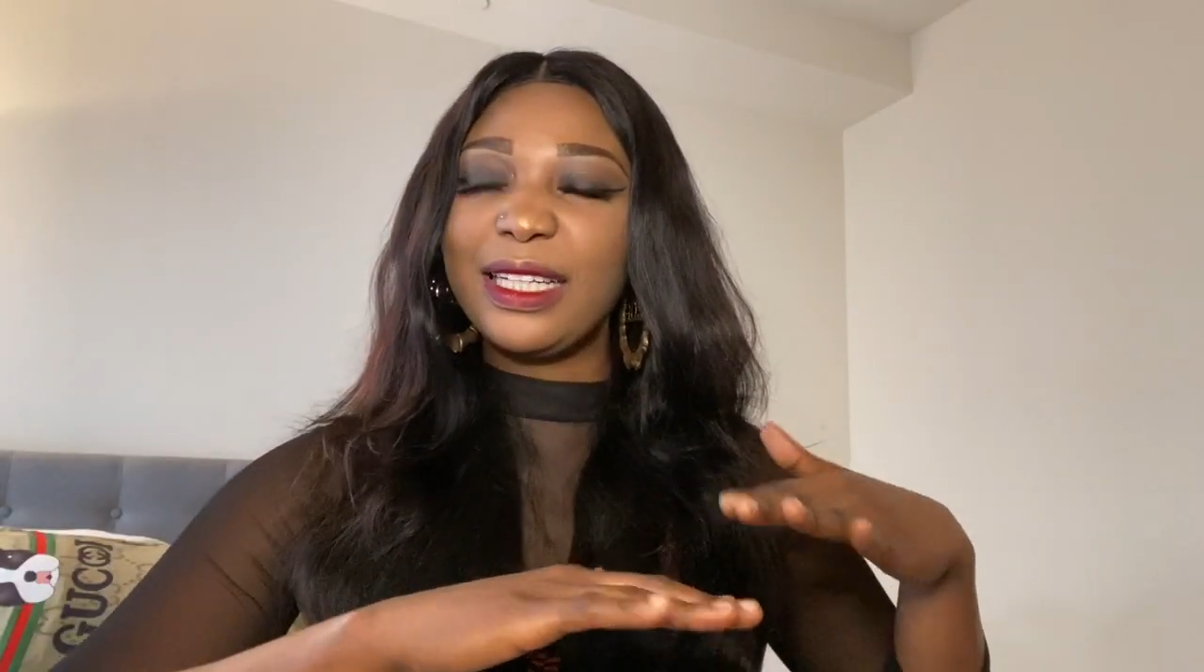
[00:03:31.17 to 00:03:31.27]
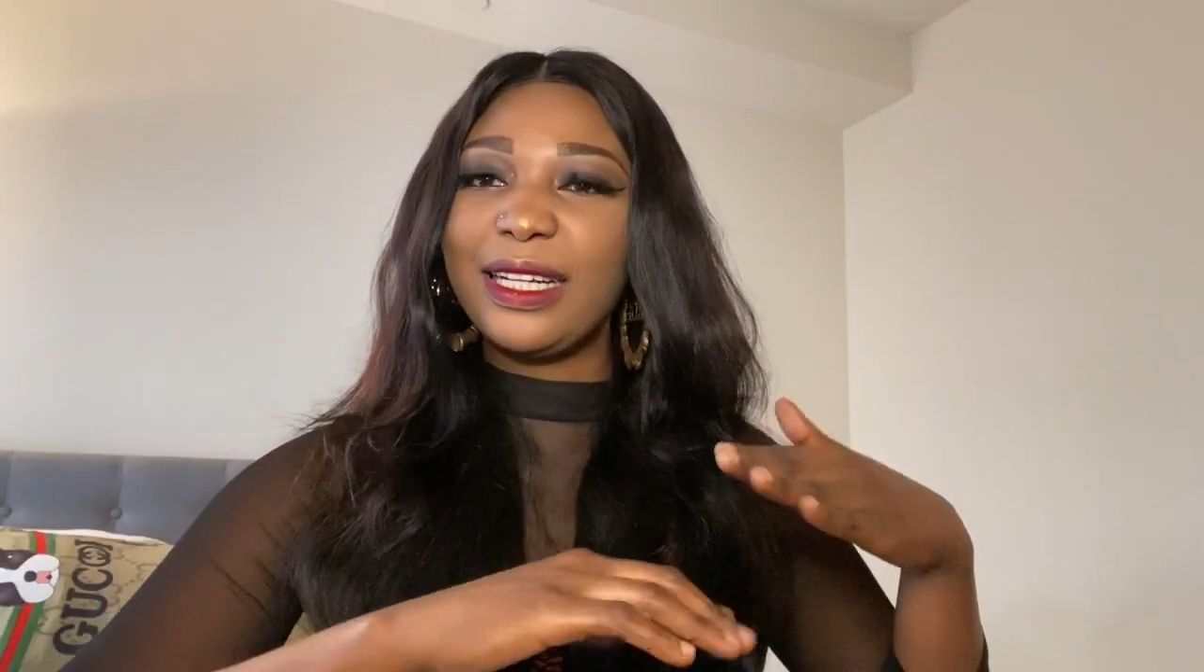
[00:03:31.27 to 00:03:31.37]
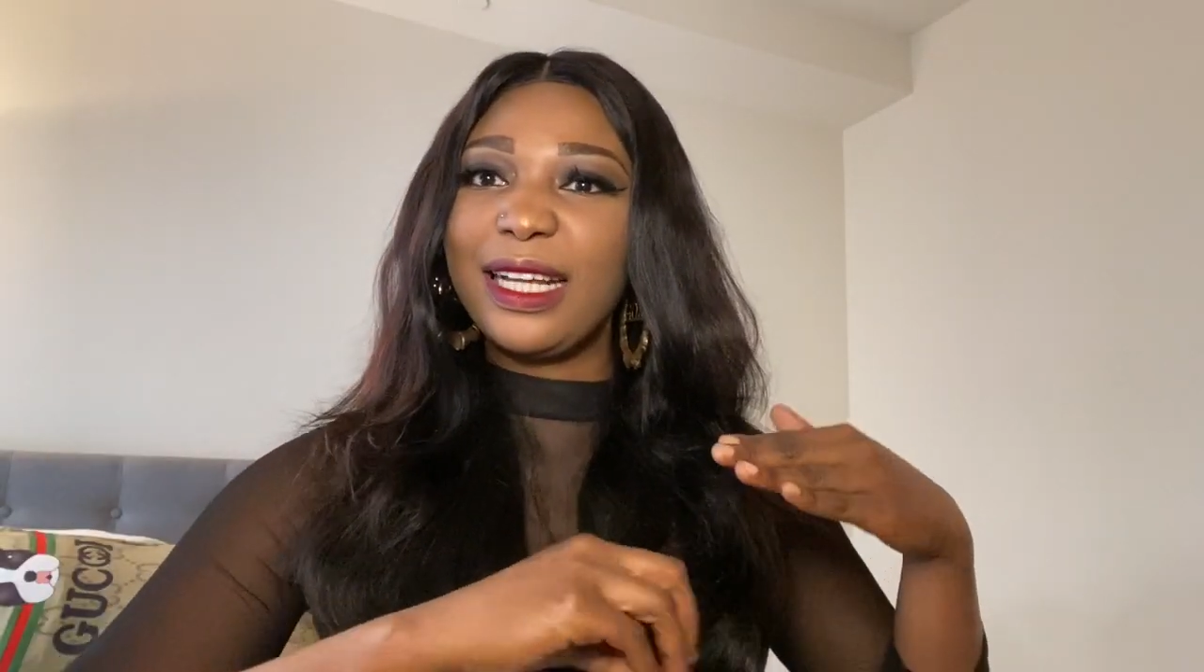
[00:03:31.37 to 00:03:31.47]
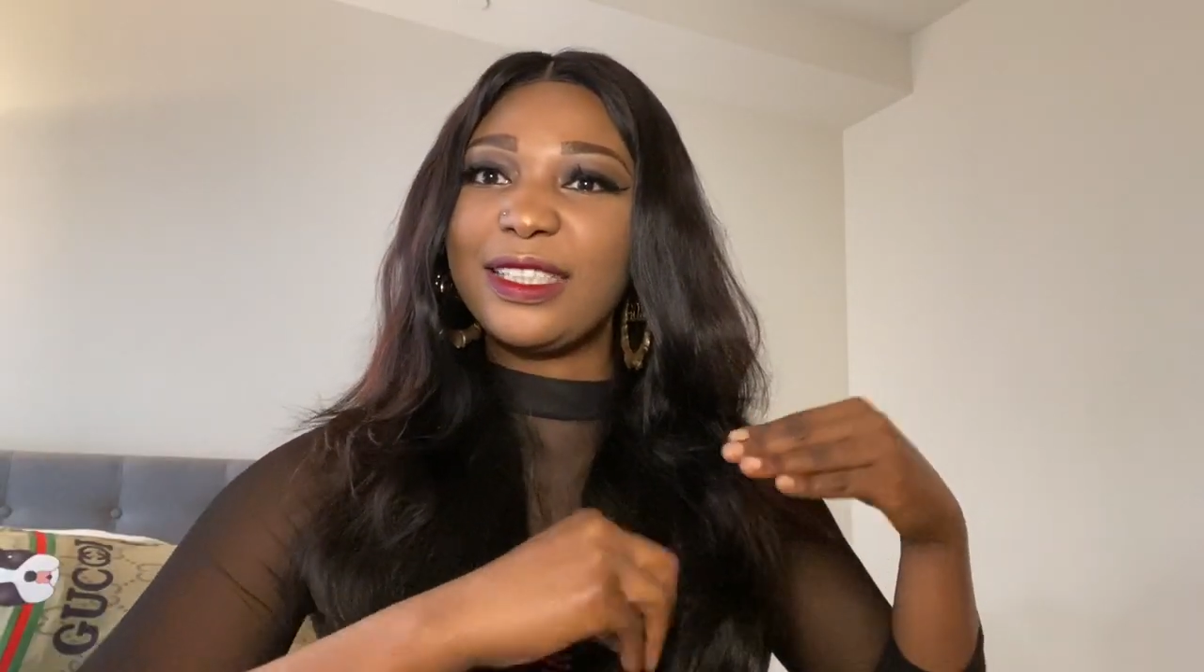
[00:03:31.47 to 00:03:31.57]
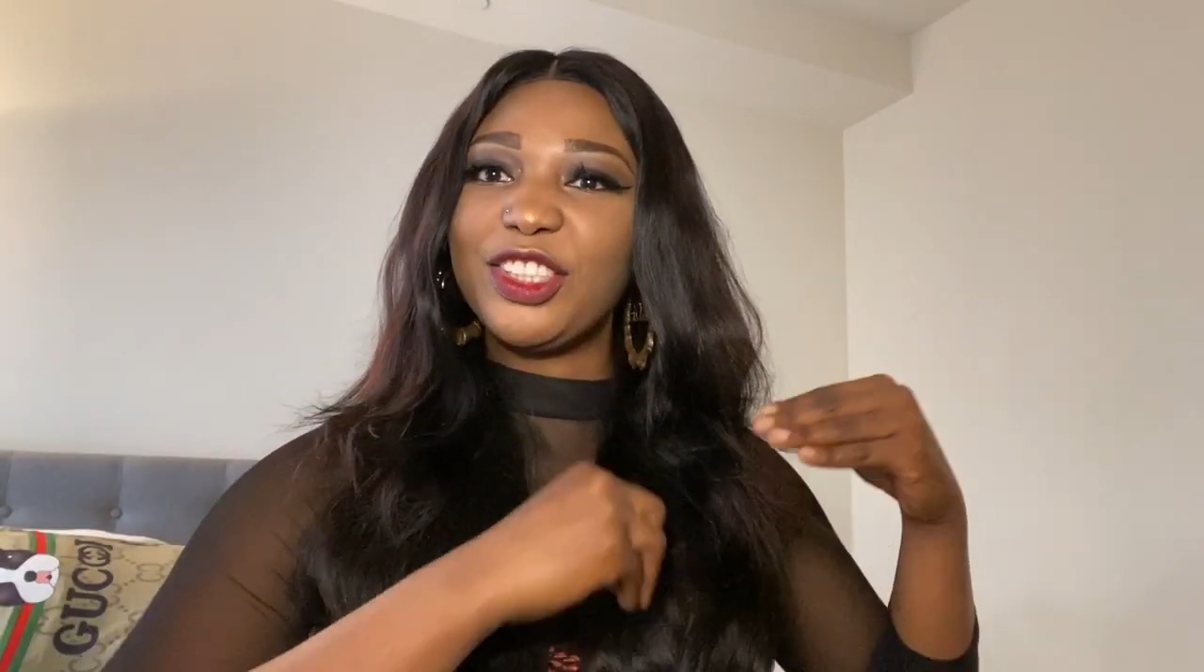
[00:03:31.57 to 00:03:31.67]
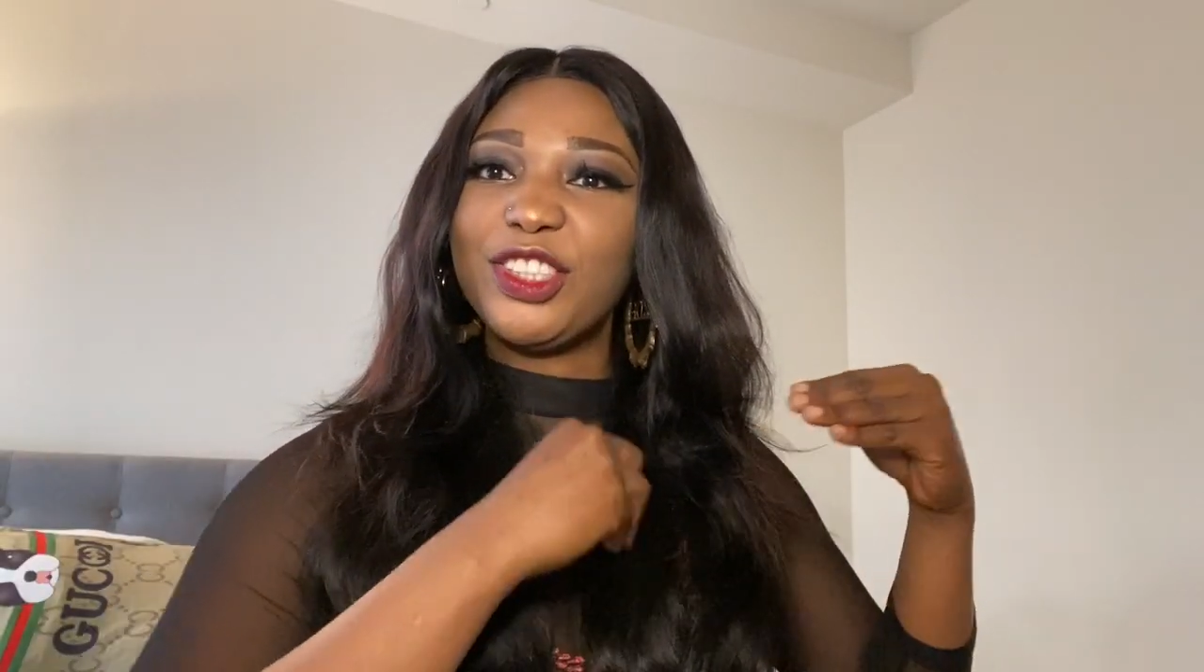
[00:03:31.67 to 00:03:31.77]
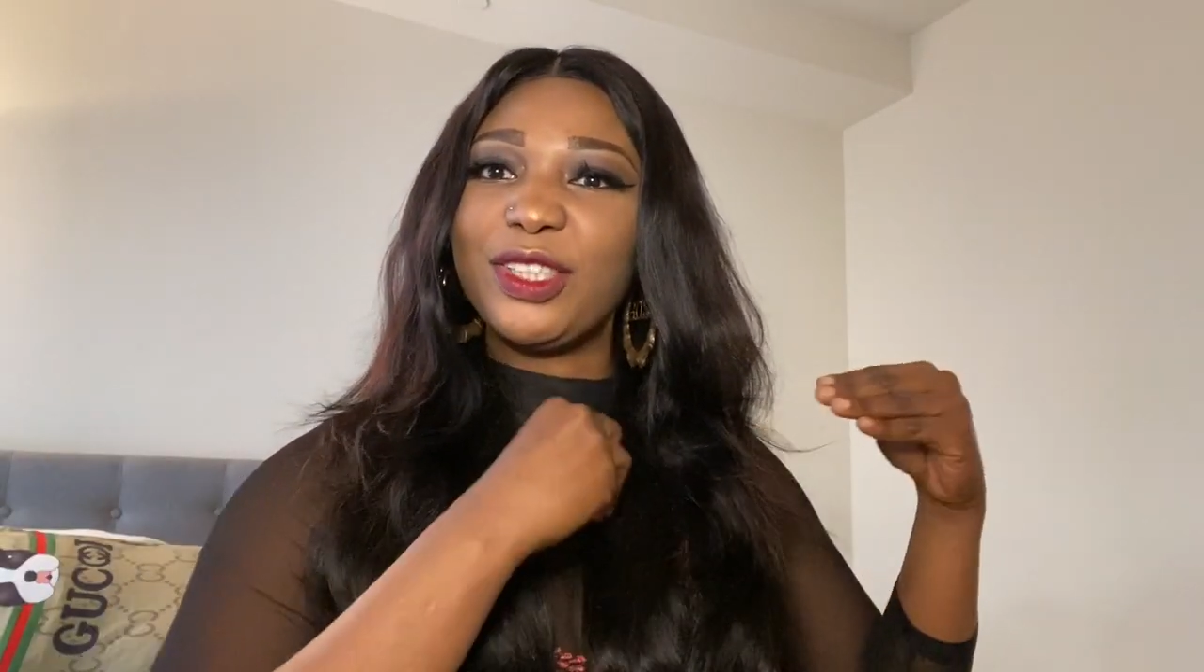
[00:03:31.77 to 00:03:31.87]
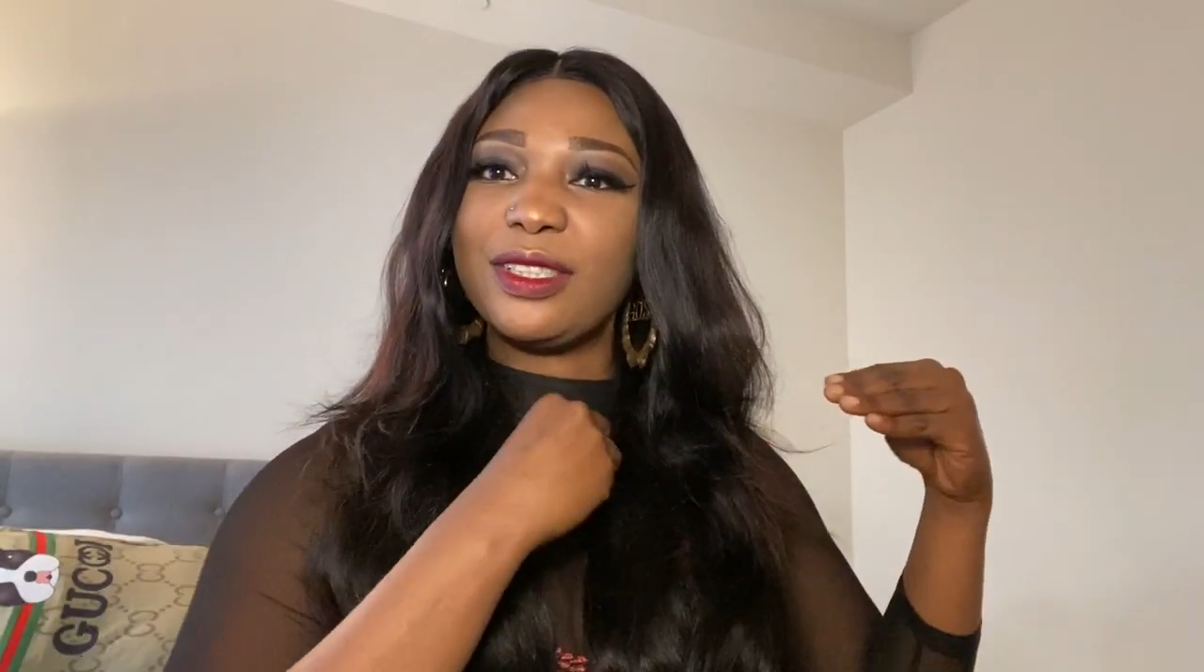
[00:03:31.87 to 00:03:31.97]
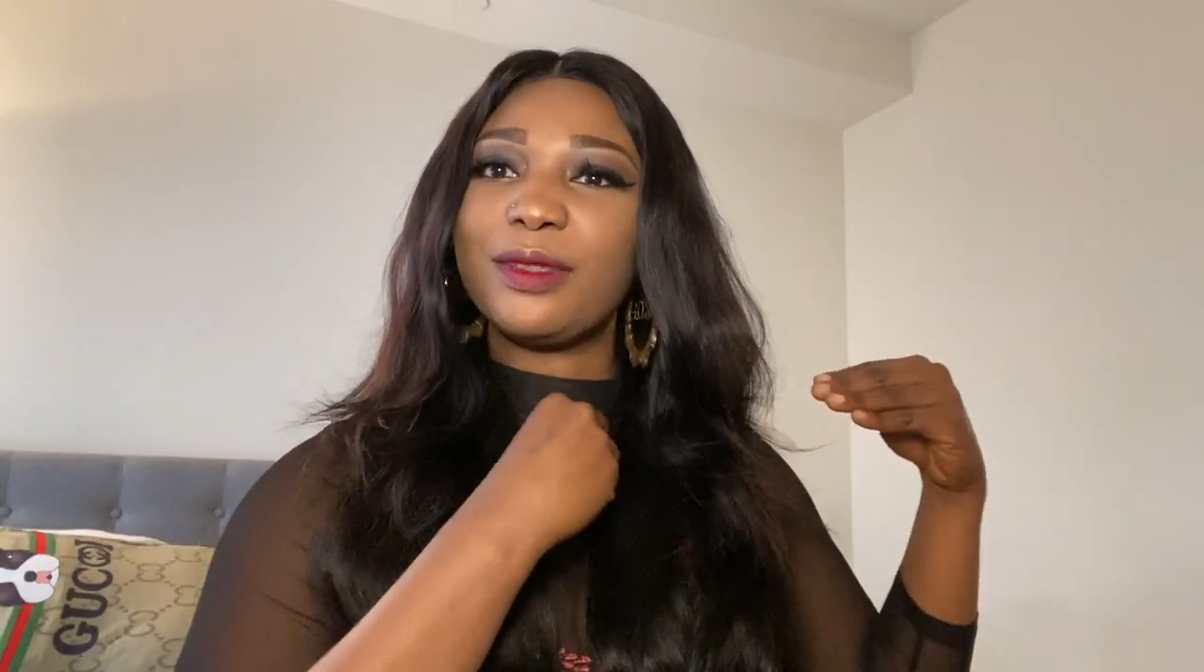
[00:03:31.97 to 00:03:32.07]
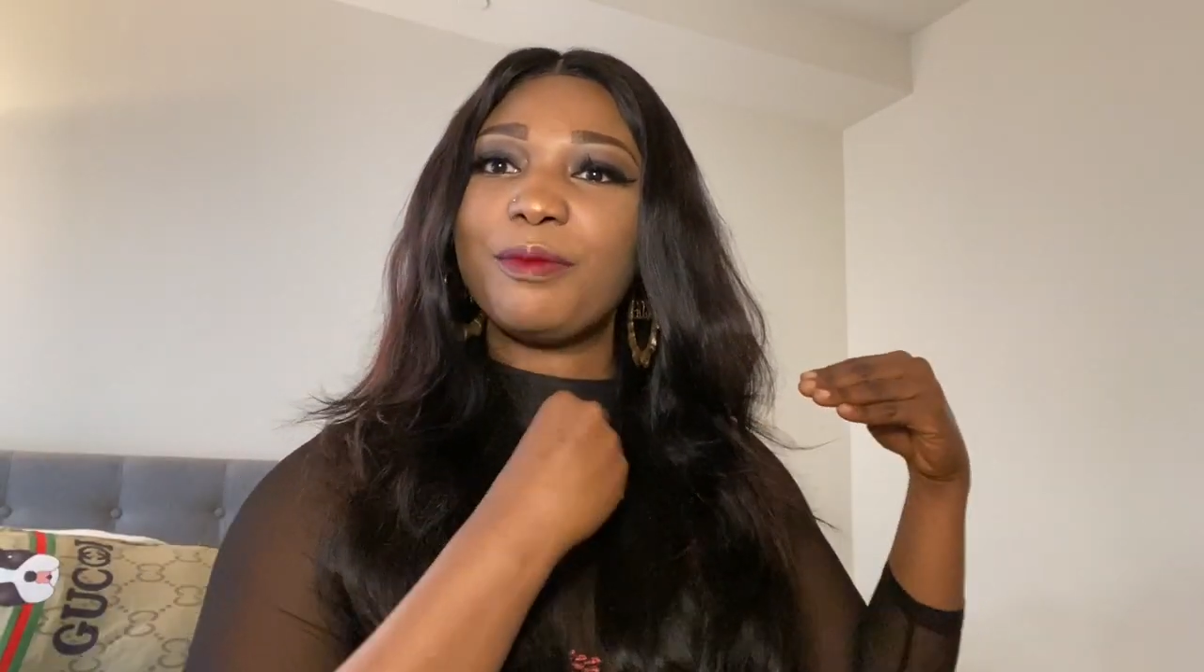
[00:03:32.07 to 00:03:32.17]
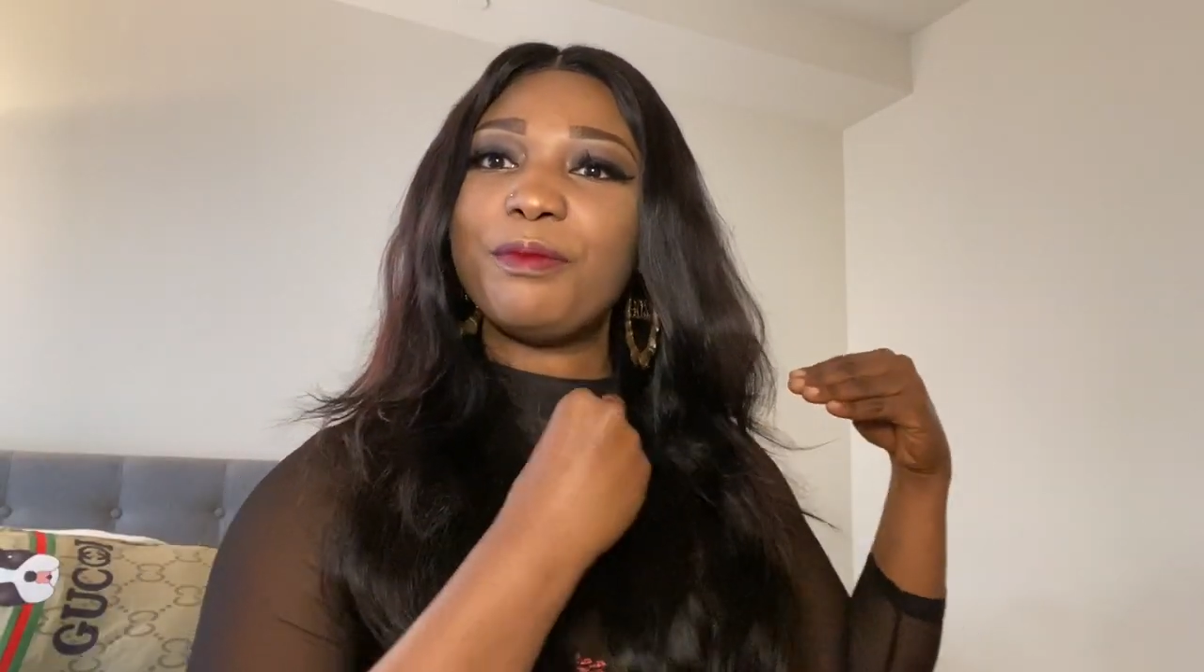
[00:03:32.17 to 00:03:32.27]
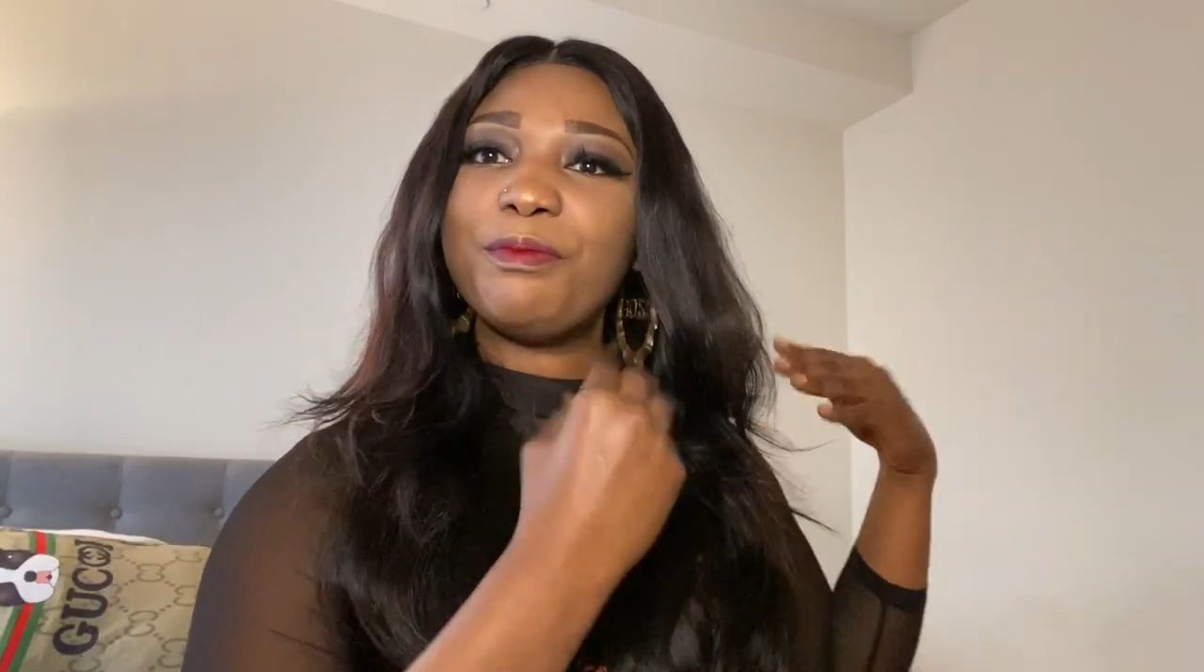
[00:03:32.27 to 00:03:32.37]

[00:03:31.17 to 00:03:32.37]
then the next thing she just